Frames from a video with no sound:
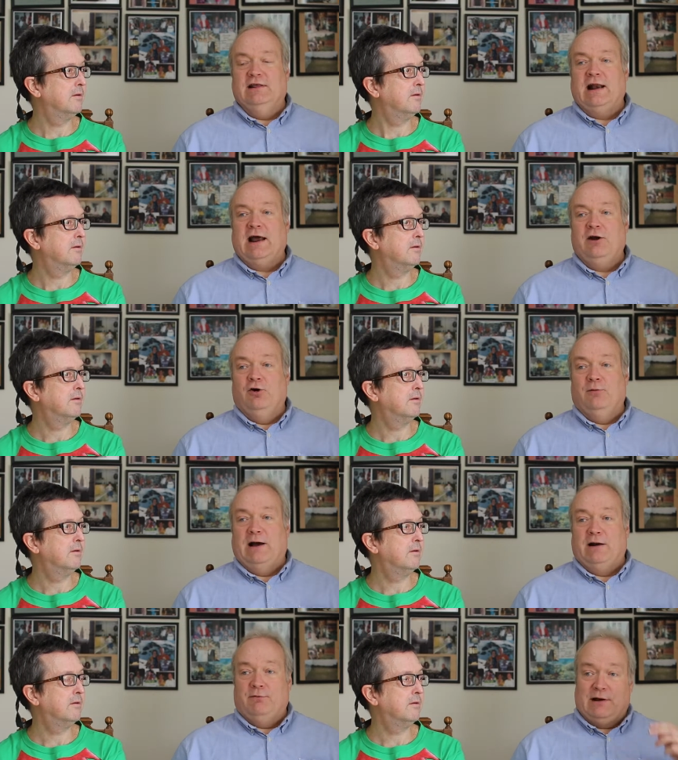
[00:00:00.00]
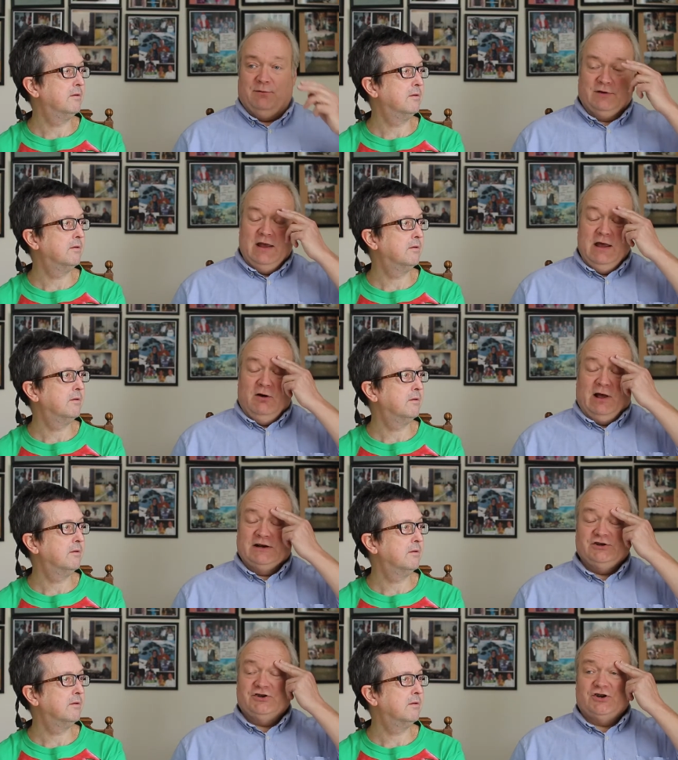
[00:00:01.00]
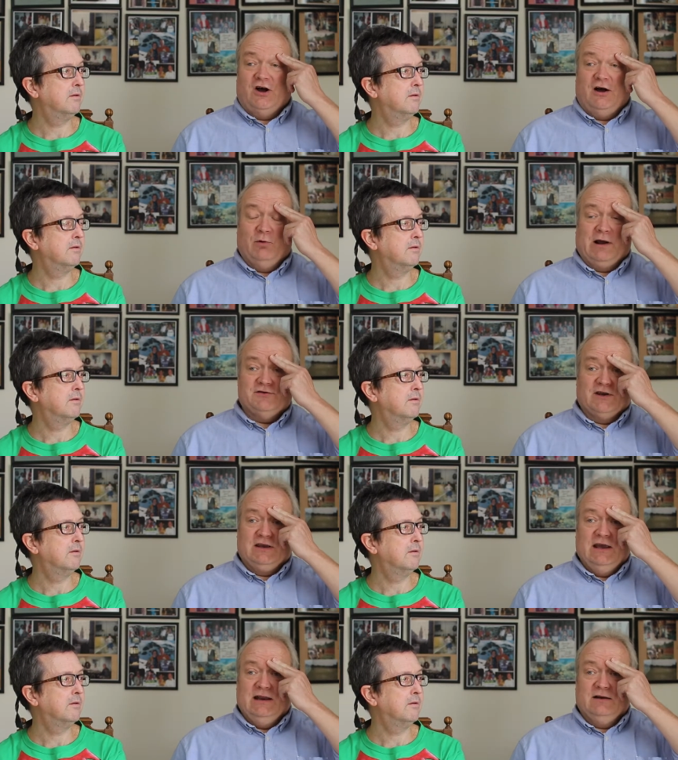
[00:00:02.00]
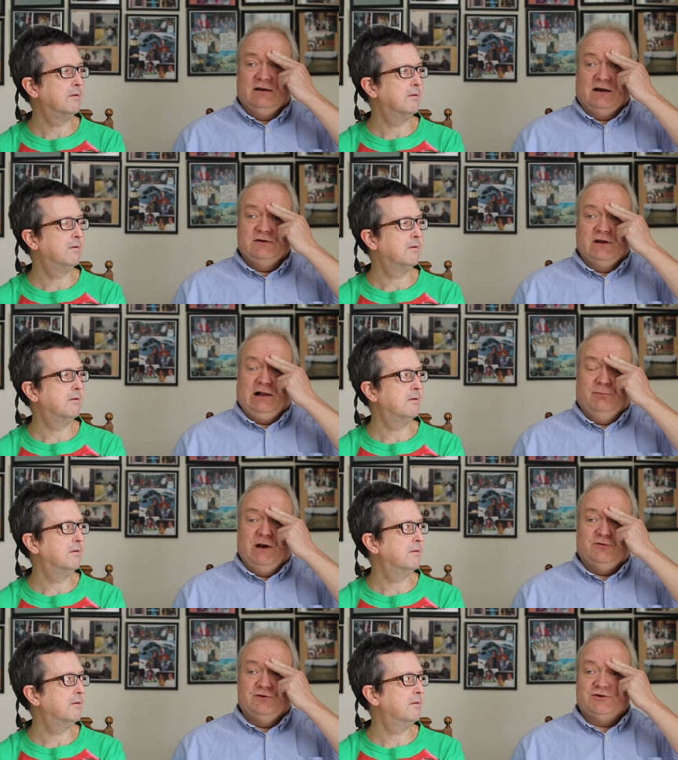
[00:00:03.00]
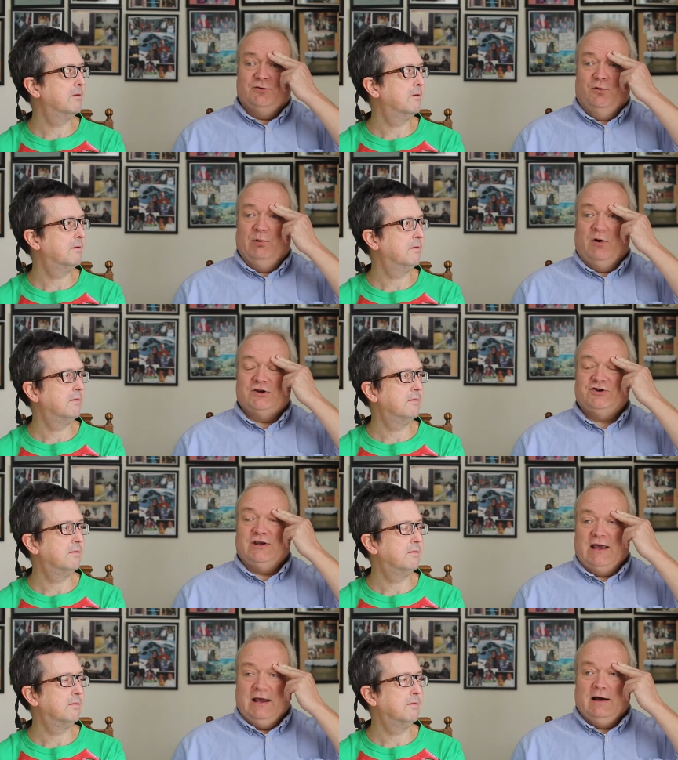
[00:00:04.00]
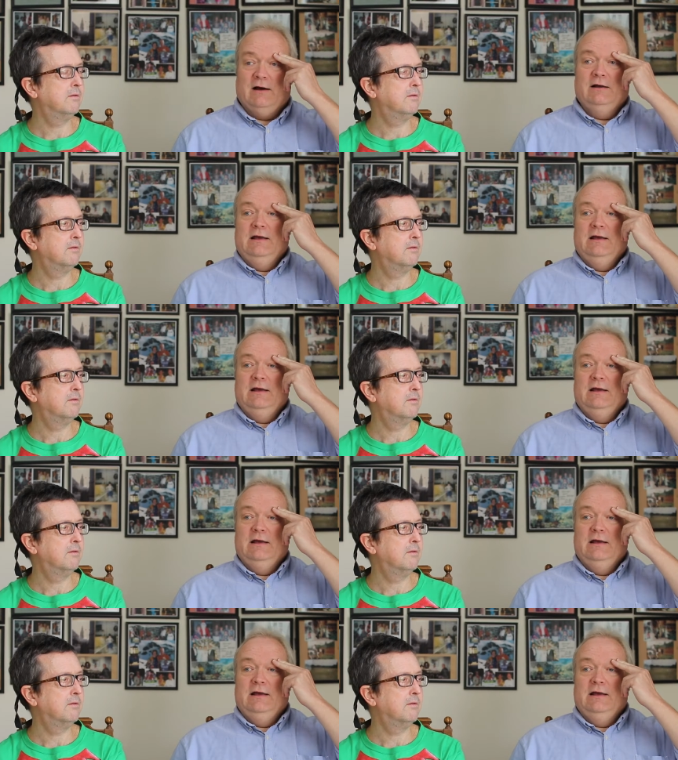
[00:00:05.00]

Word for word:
Speaker 1: that. I heard about it when I was, I actually saw it when I was a kid in elementary school. We watched a uh,